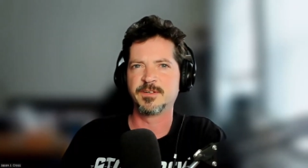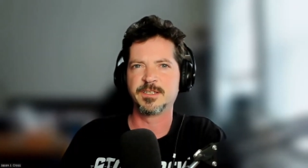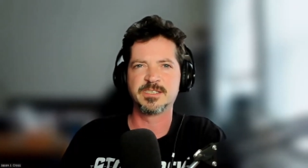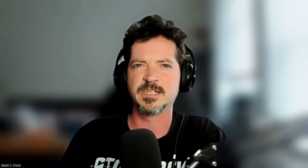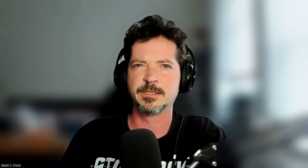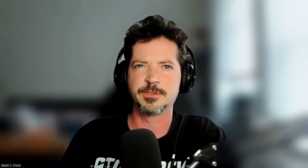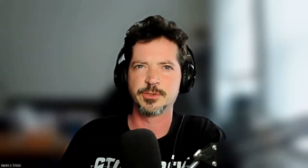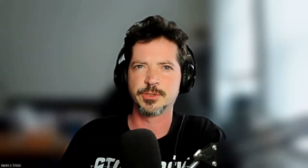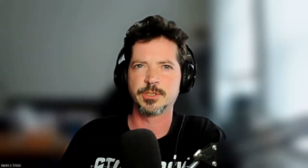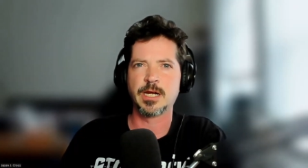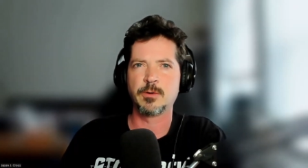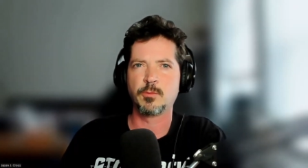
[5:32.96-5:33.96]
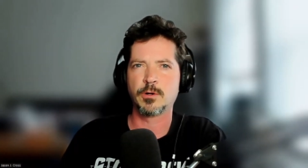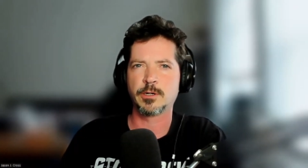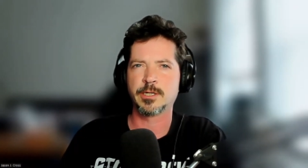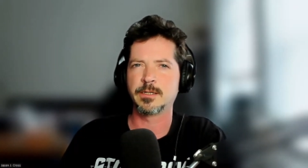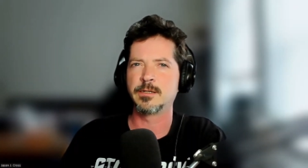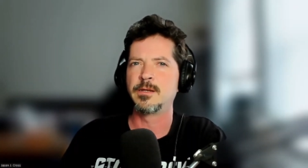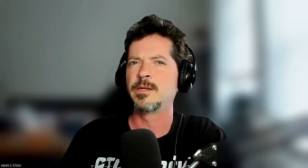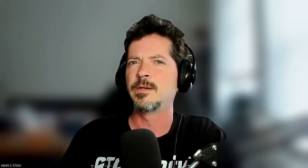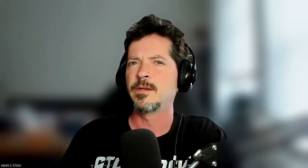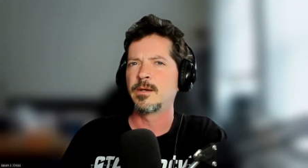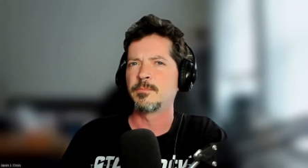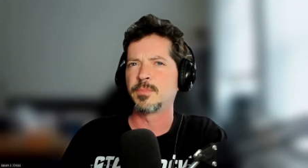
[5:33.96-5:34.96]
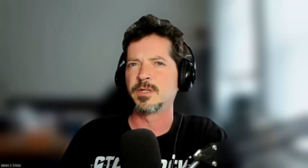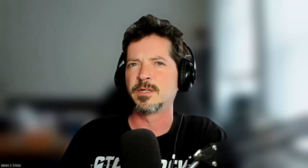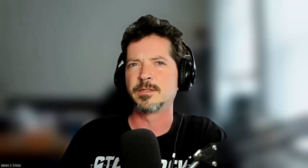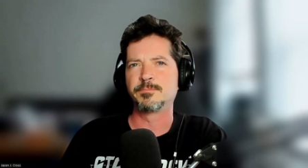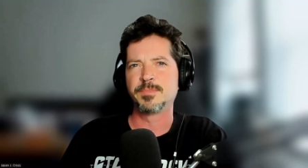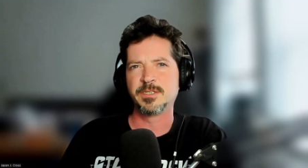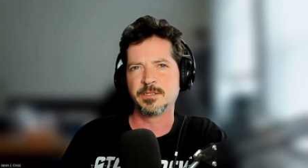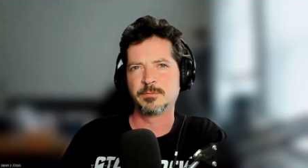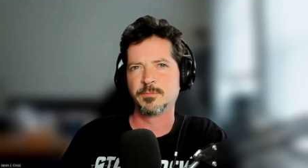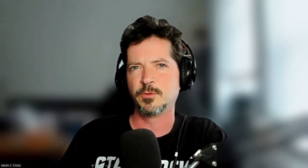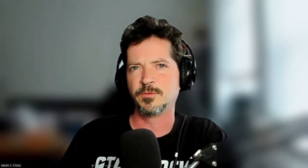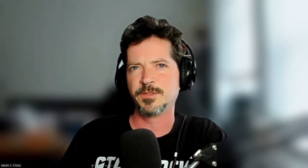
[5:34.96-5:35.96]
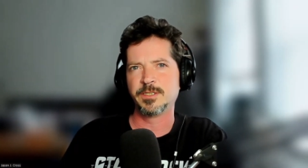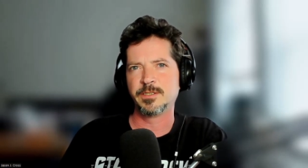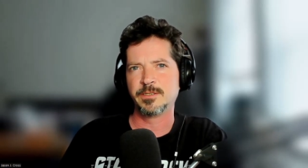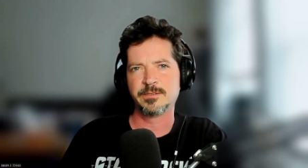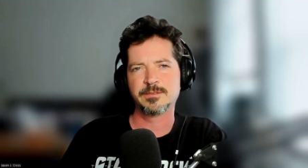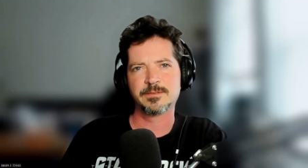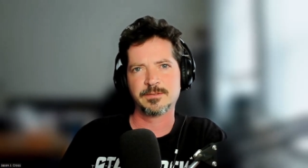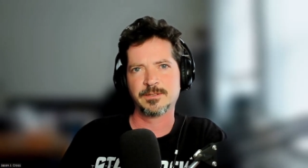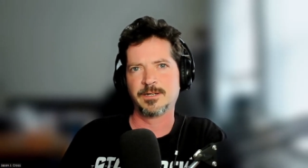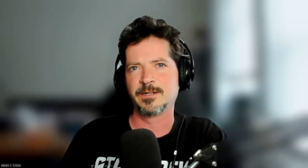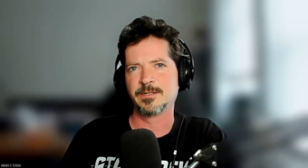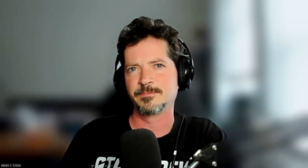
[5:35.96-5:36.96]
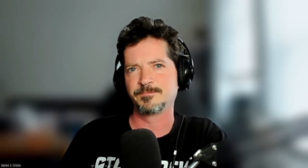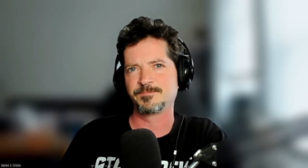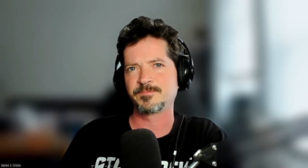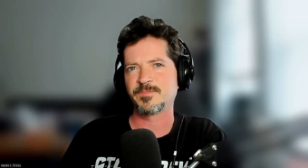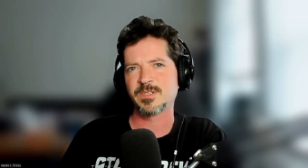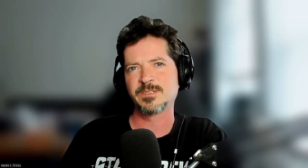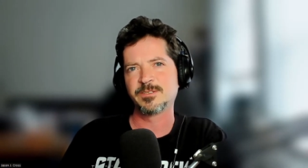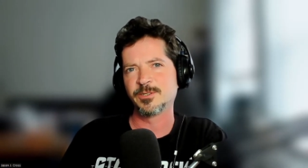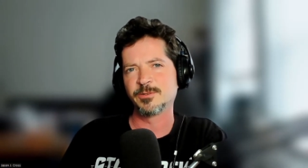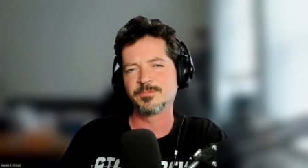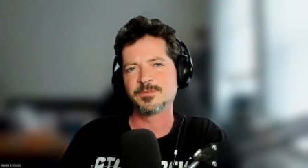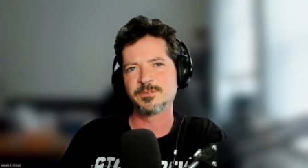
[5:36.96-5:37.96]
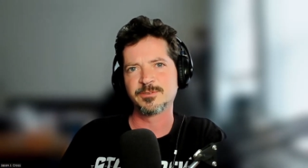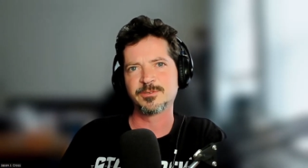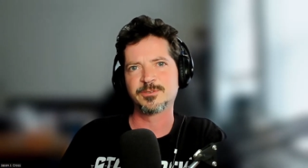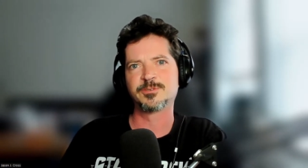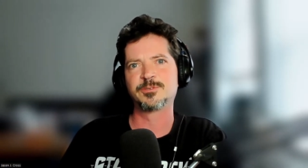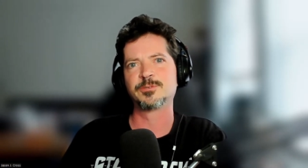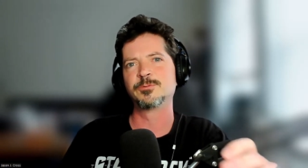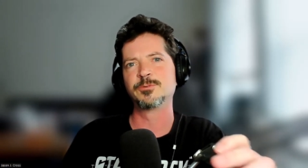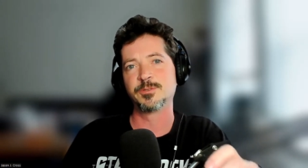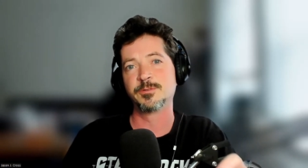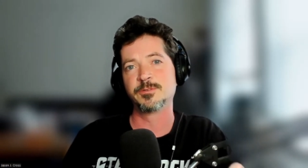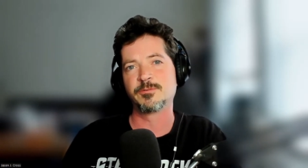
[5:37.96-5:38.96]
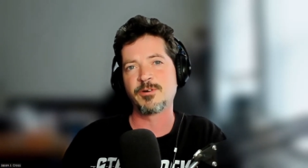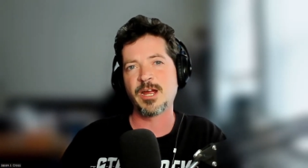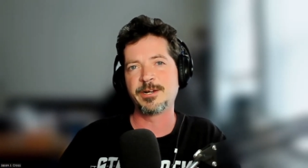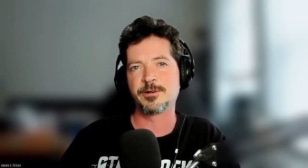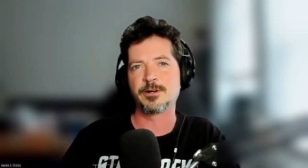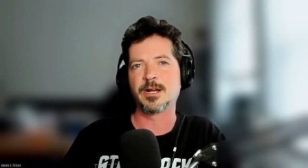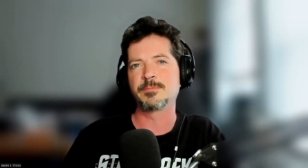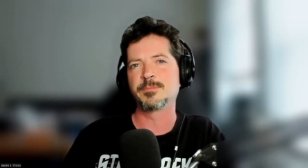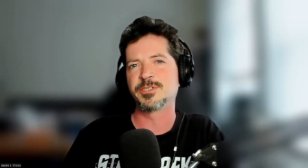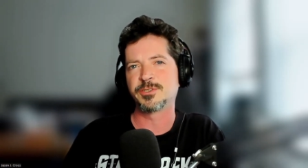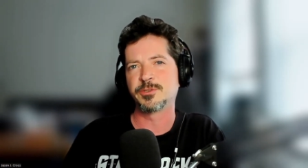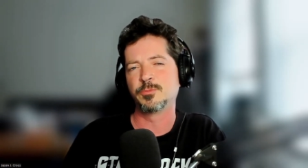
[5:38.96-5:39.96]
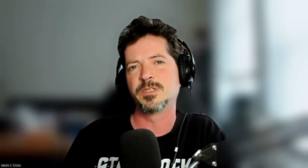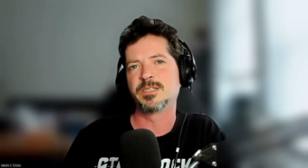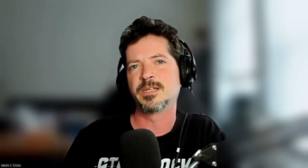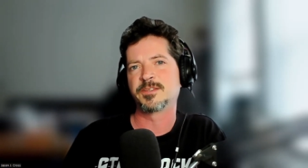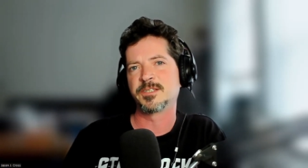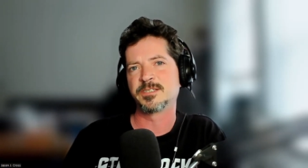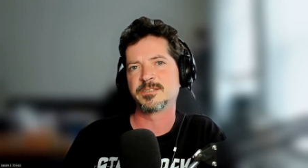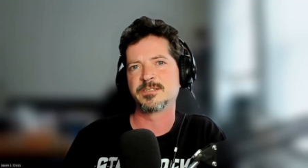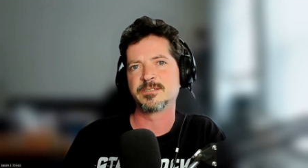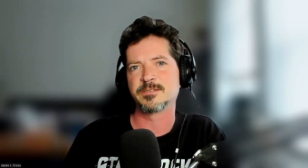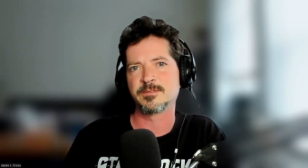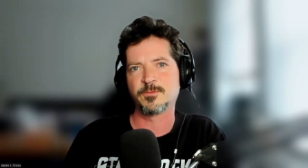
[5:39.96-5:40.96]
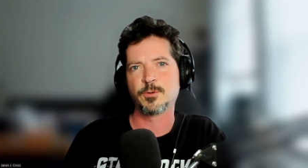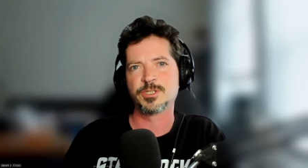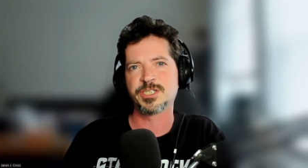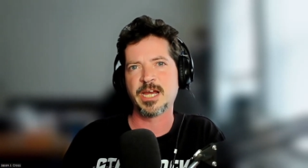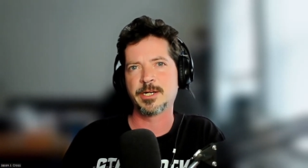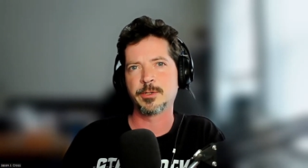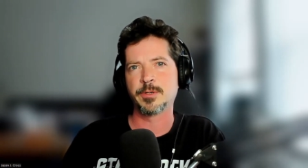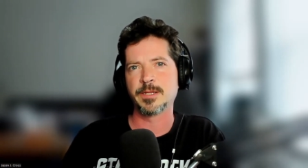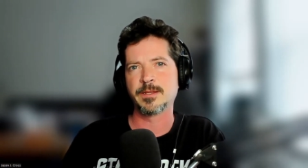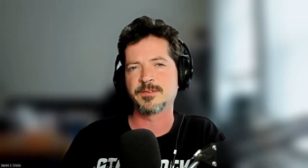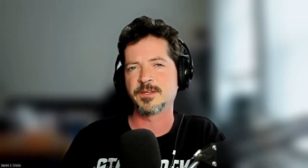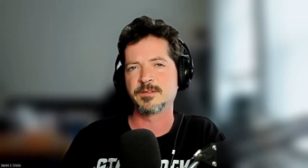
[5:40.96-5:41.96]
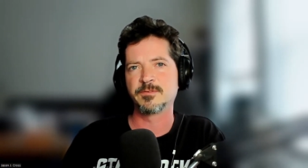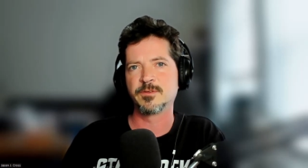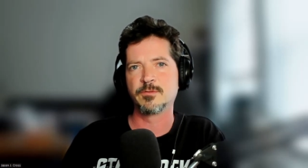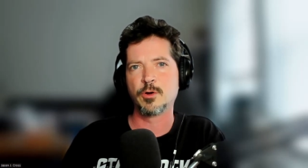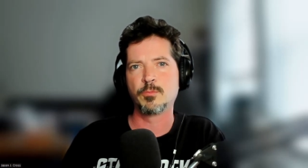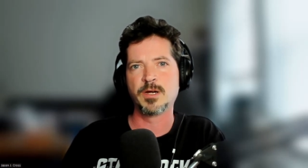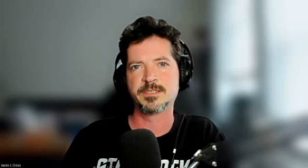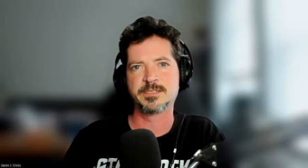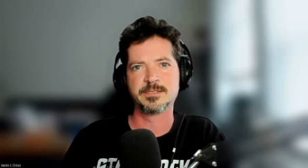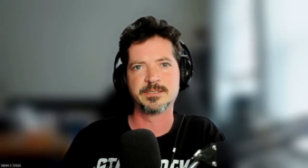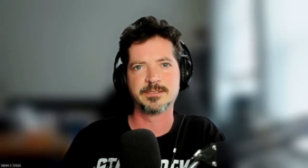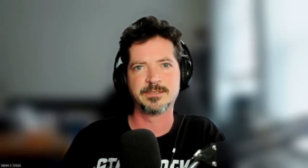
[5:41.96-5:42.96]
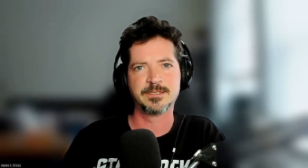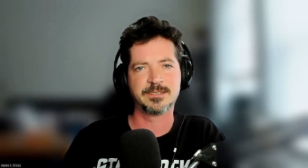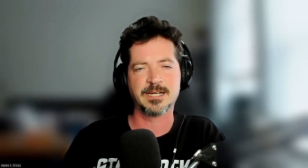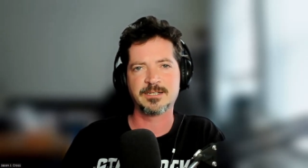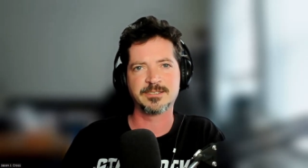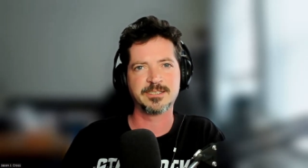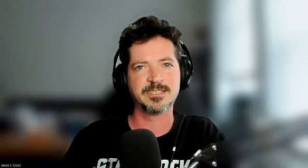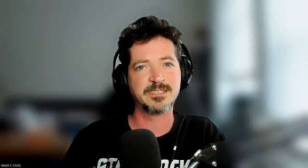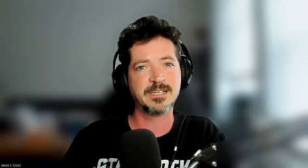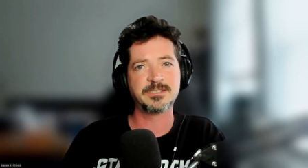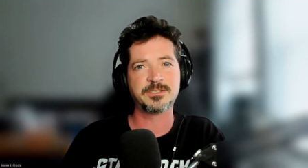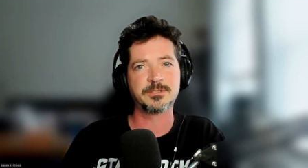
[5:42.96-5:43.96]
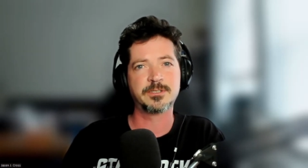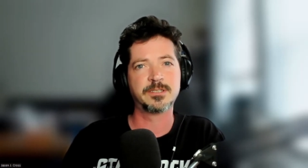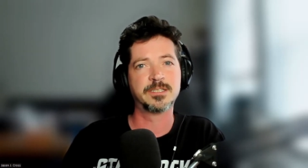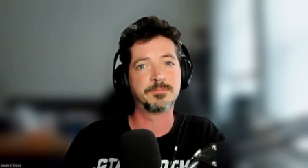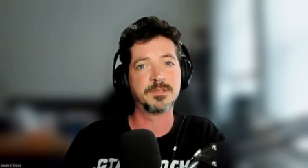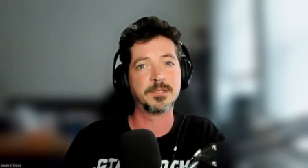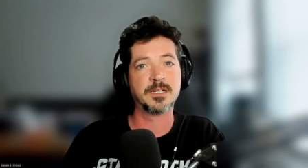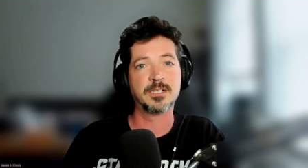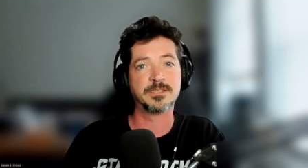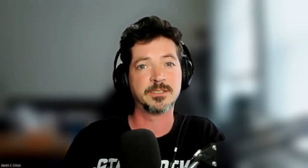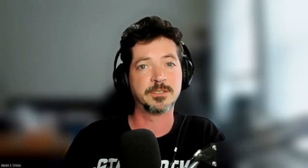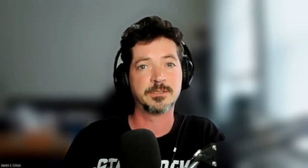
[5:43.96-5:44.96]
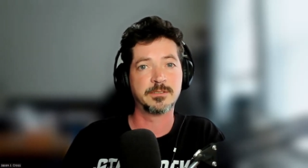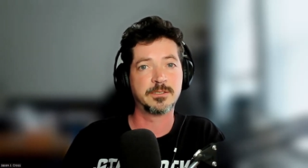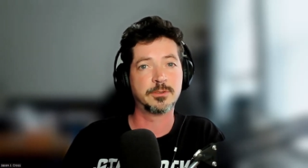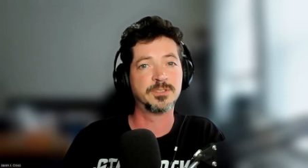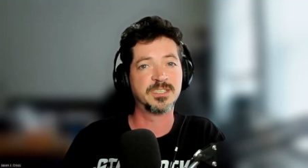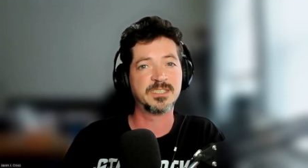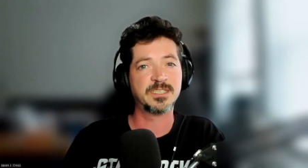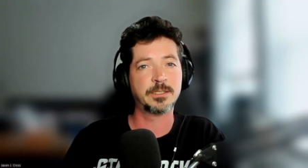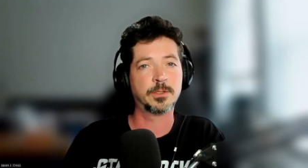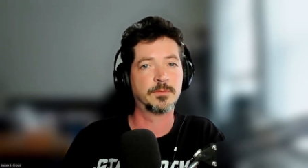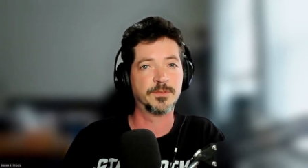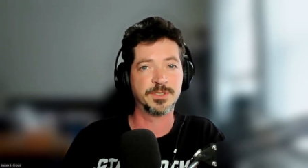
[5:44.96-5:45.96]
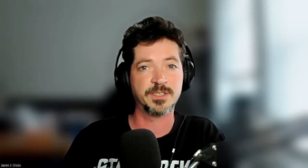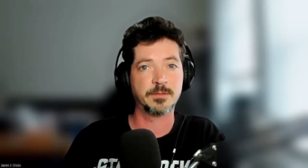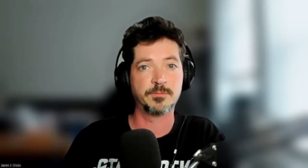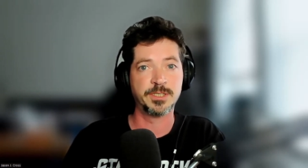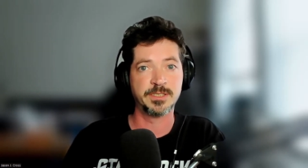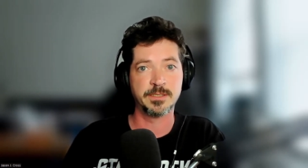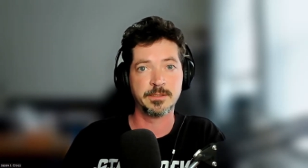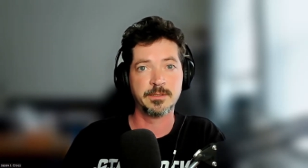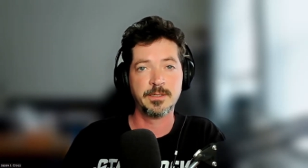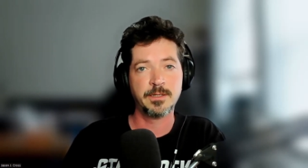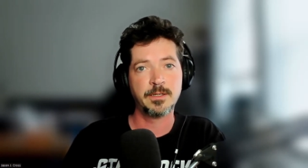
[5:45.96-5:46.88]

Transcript: and the sensors are not working. But being a movie, you know, due to the writer, I'm assuming that this is foreshadowing that the robot didn't, it's not because of the sensor, it's because he couldn't see her for some reason,